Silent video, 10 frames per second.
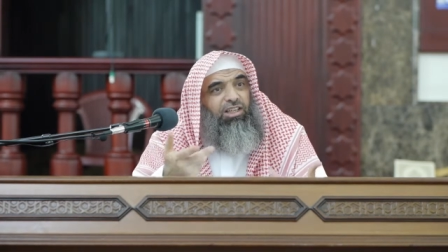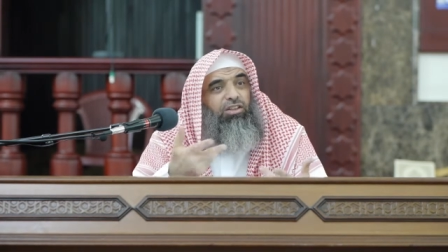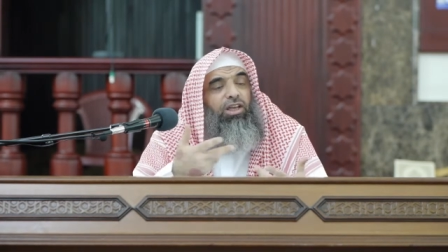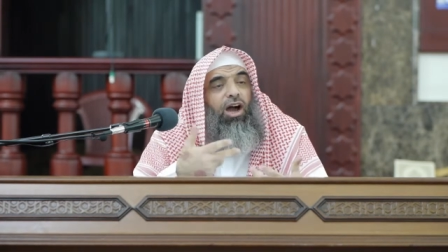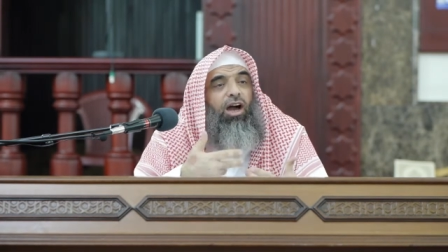
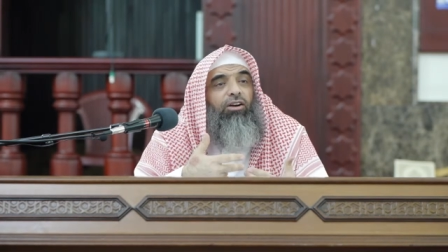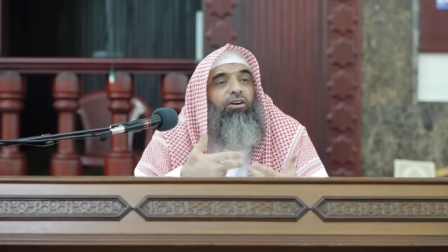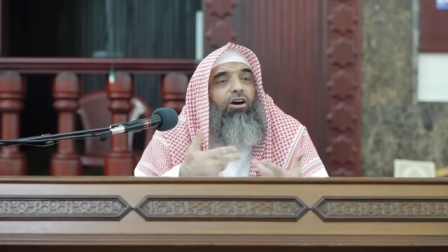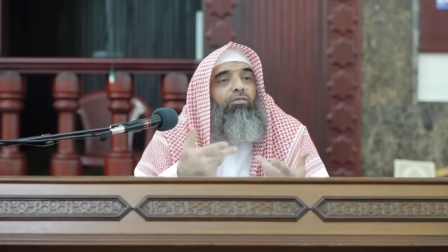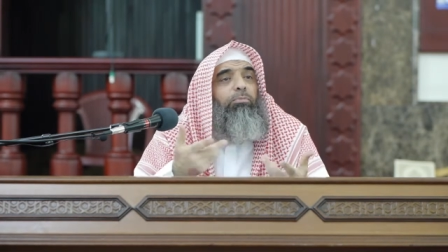The honor
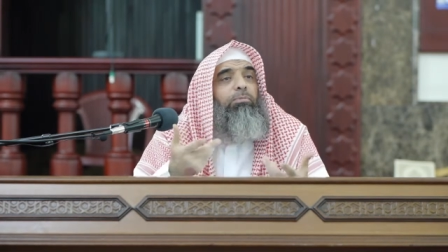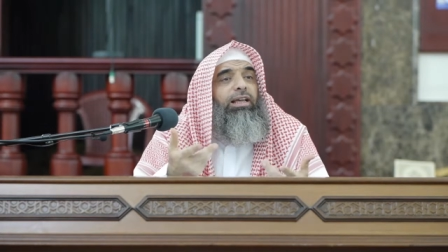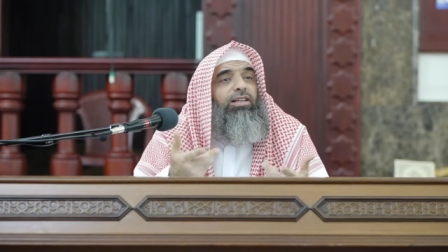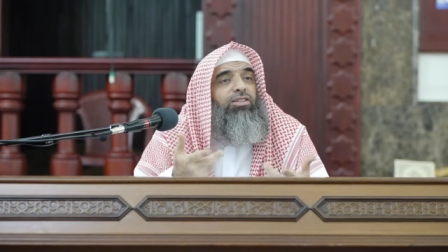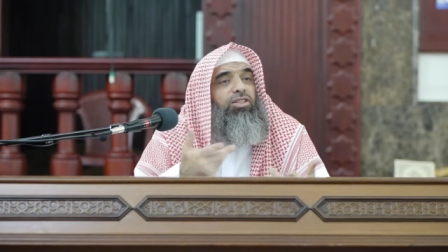of a
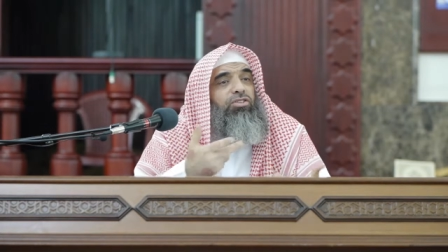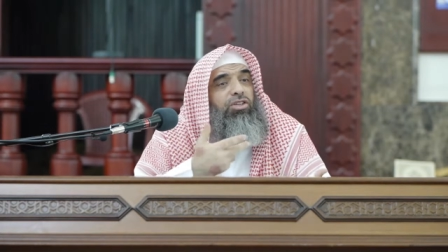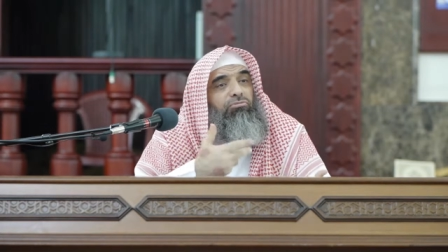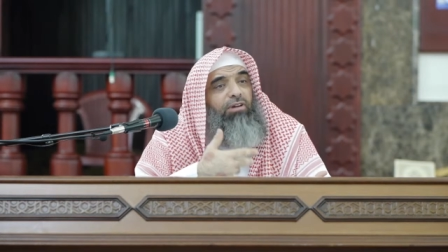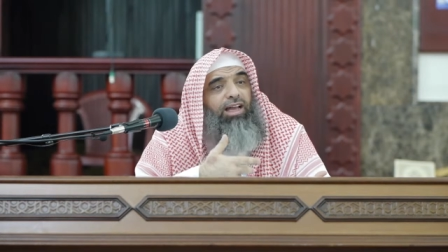place is
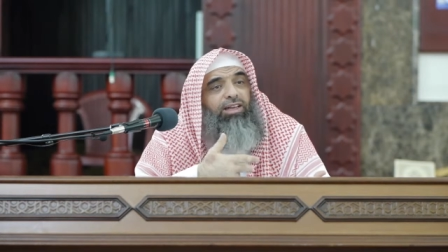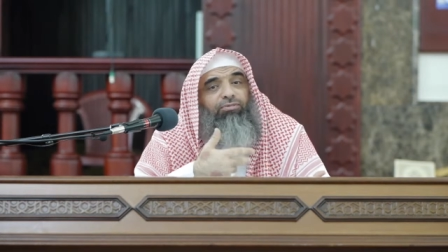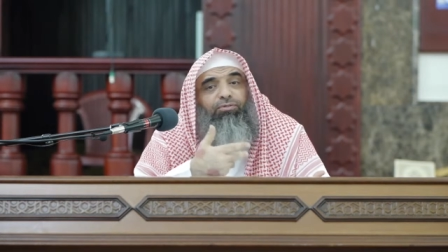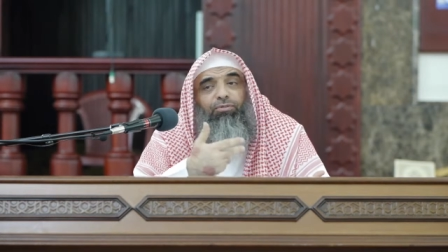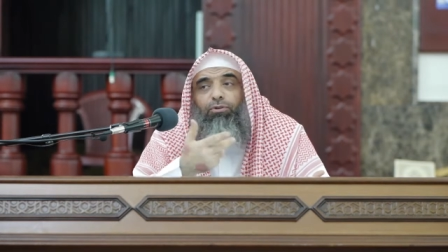
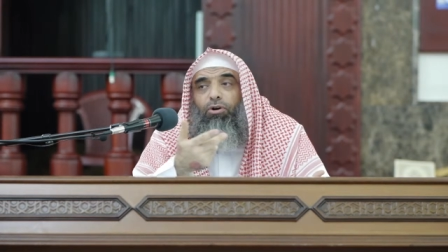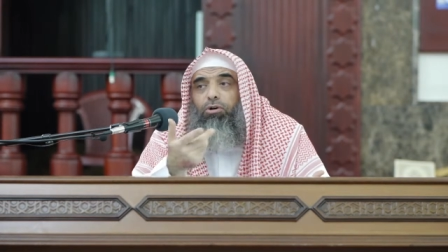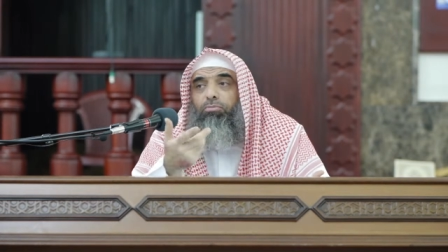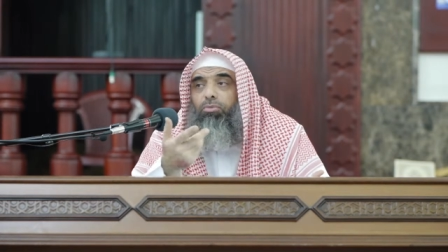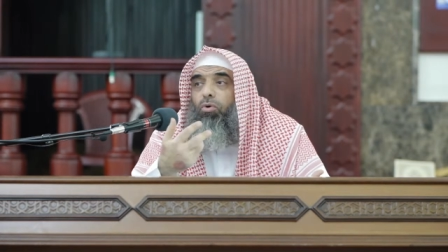derived
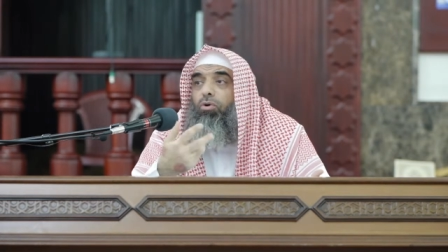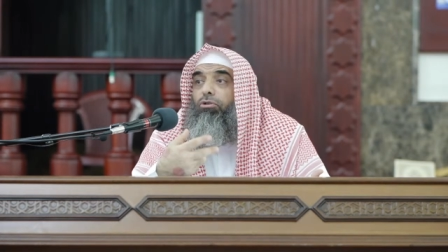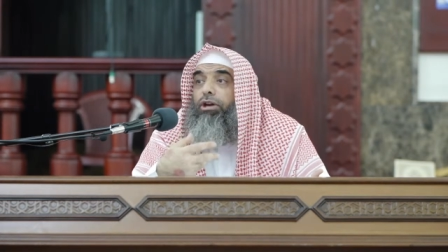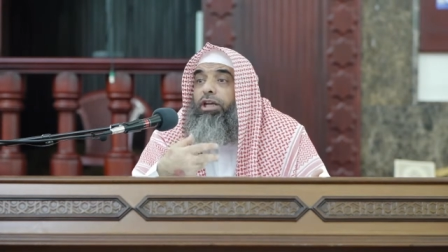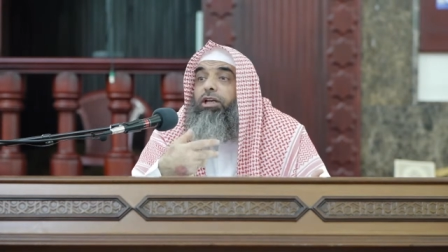from
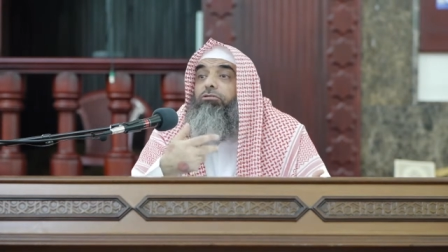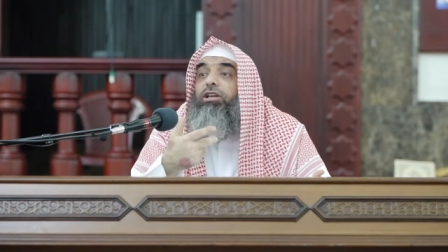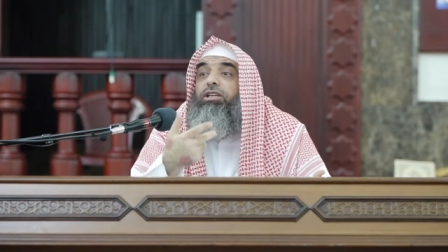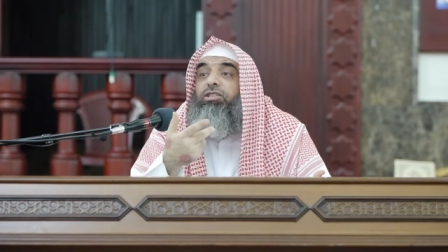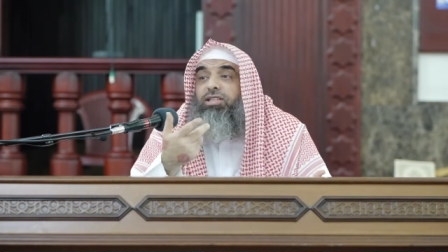or
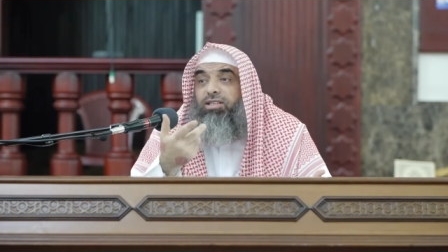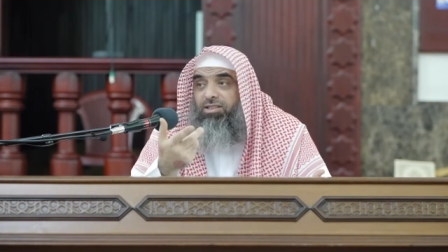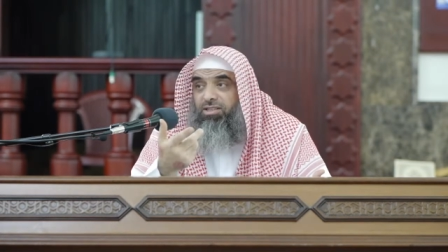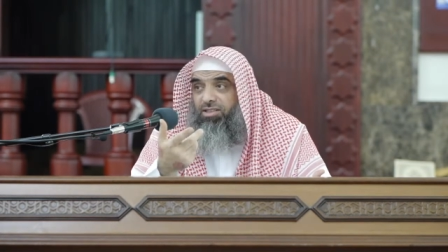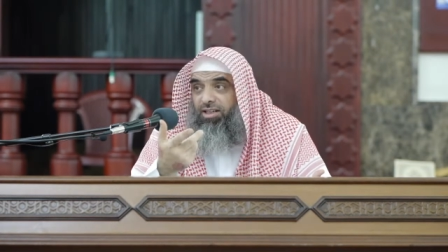
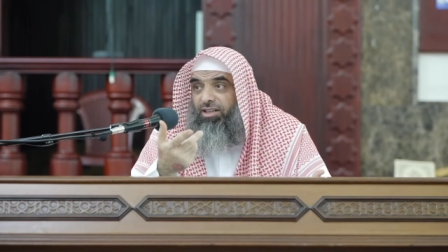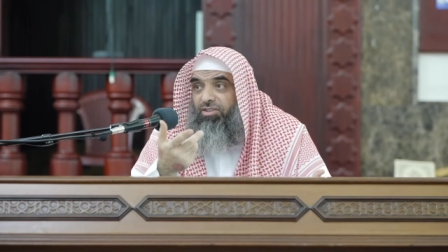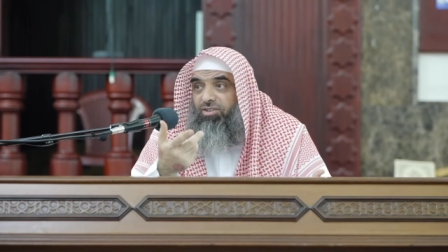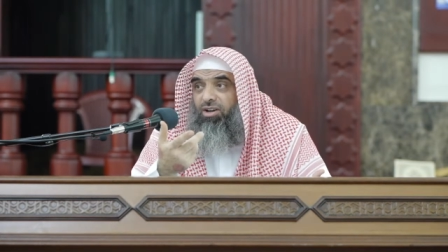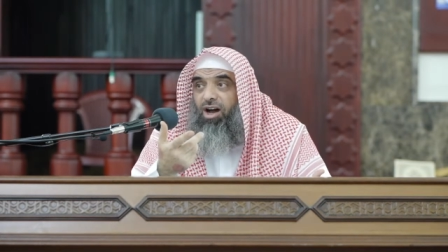increases in
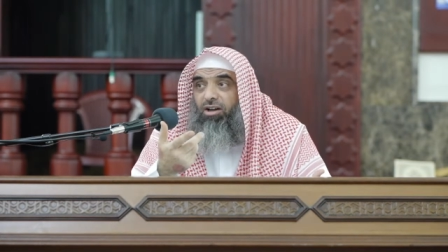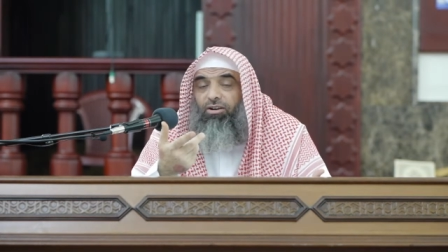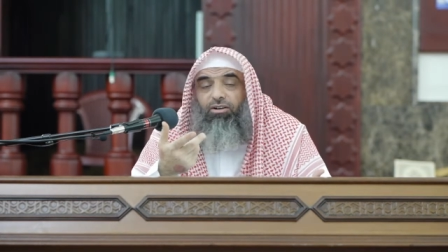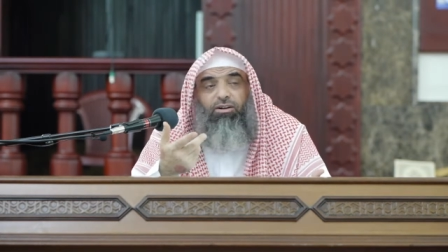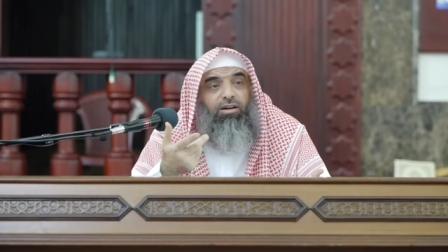its
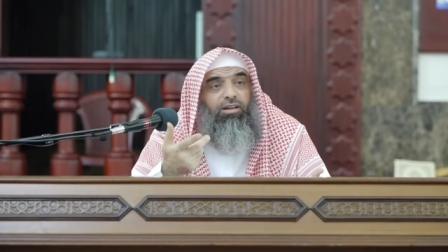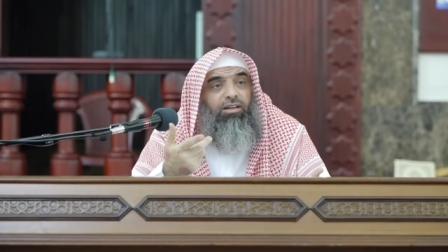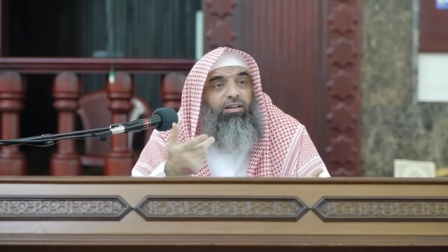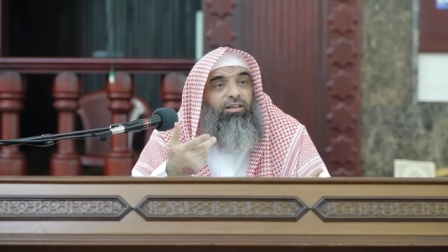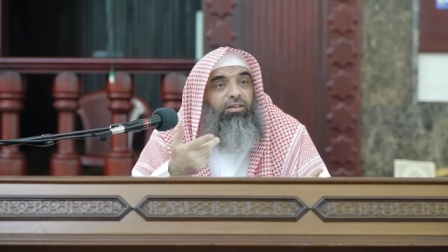honor
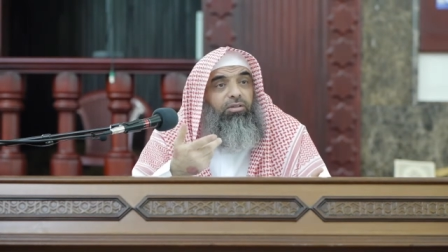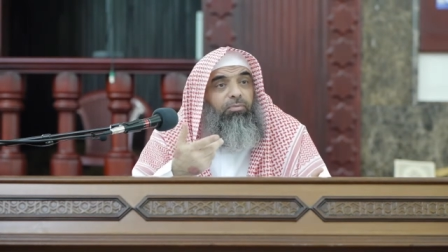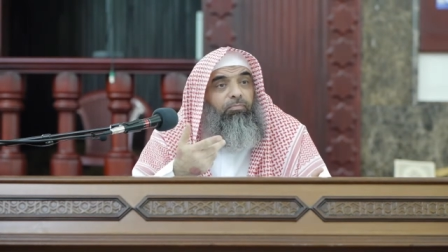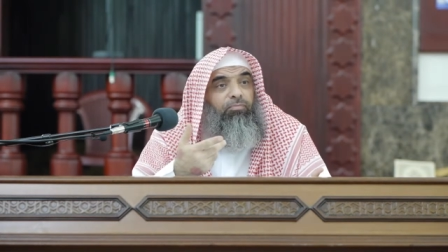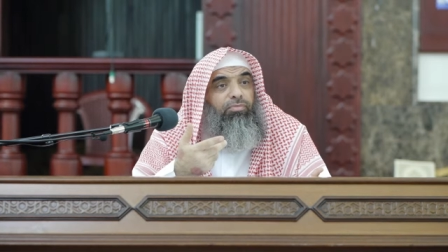
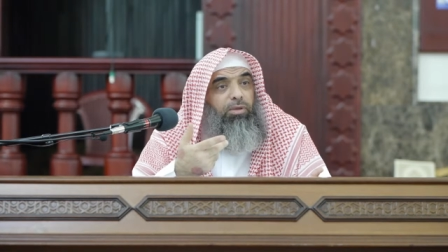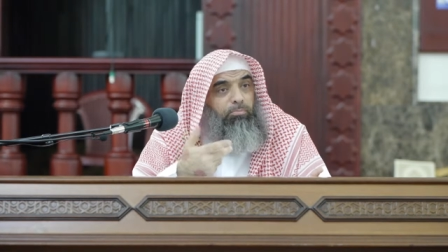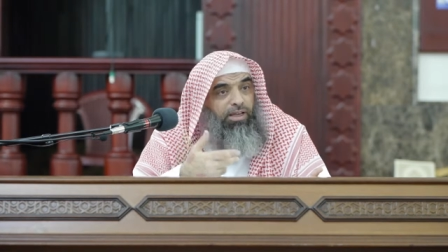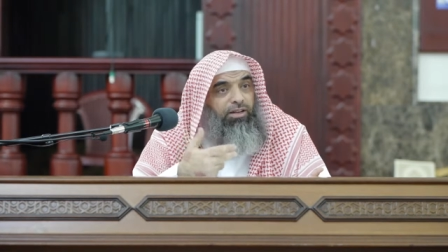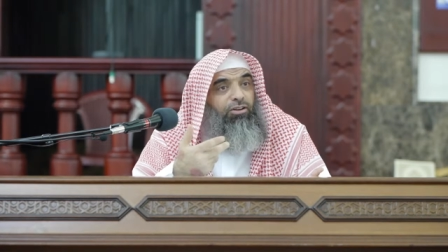
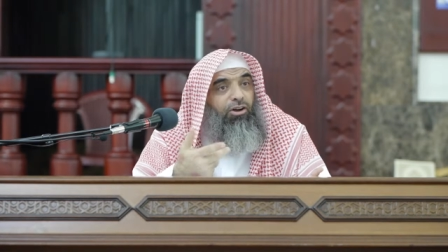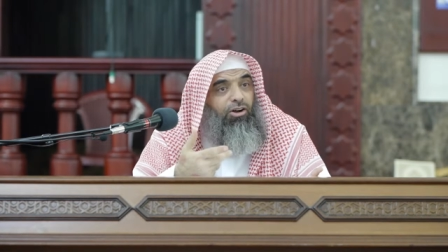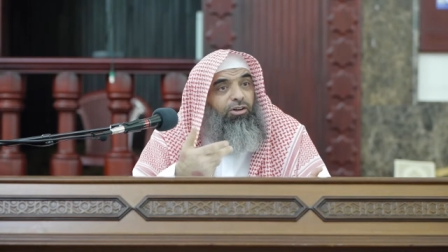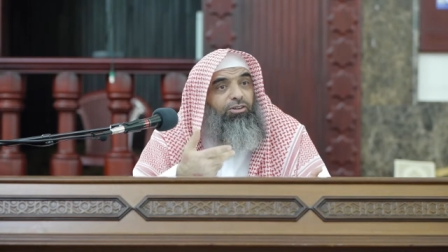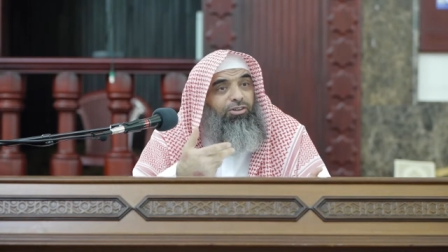depending
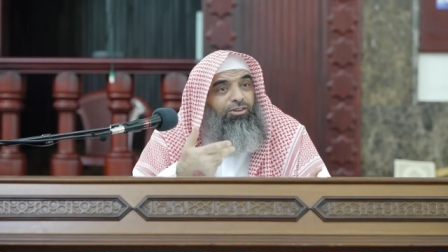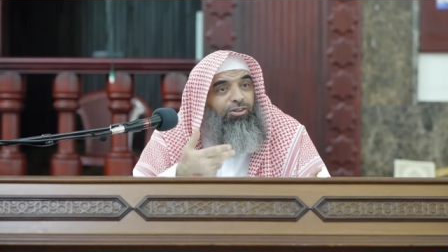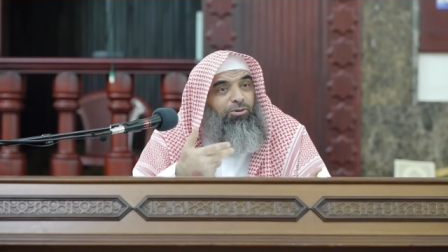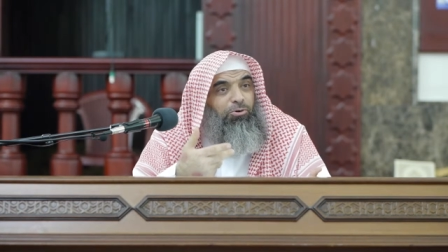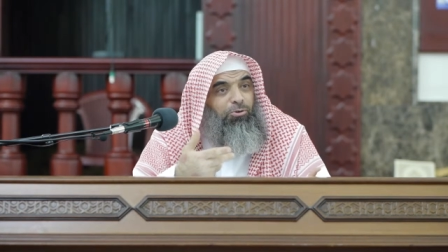on
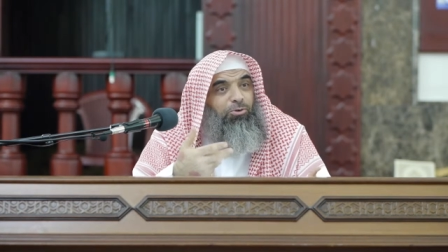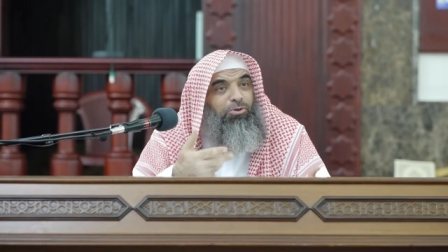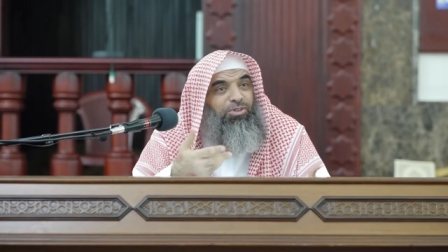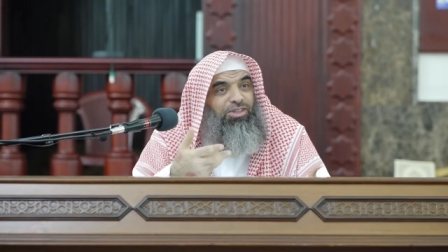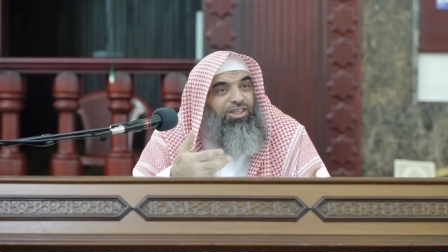
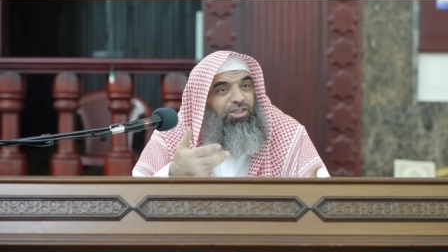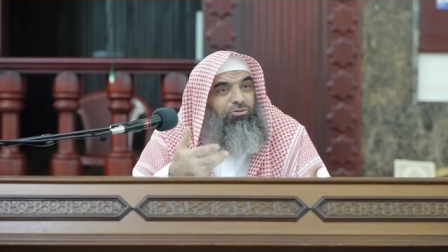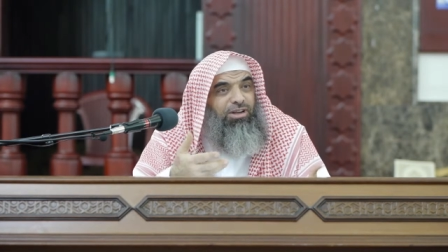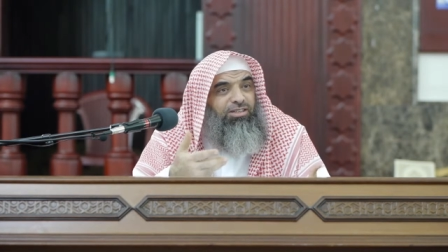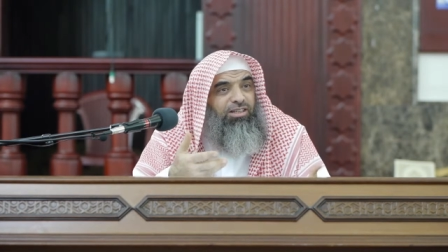who's its
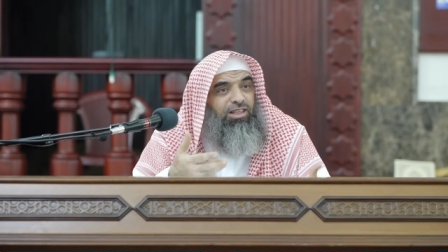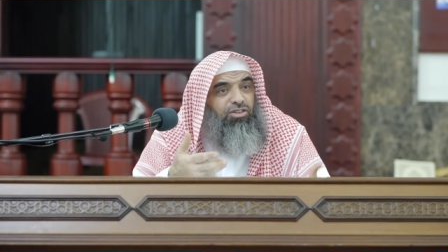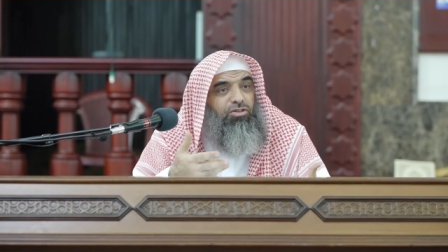resident.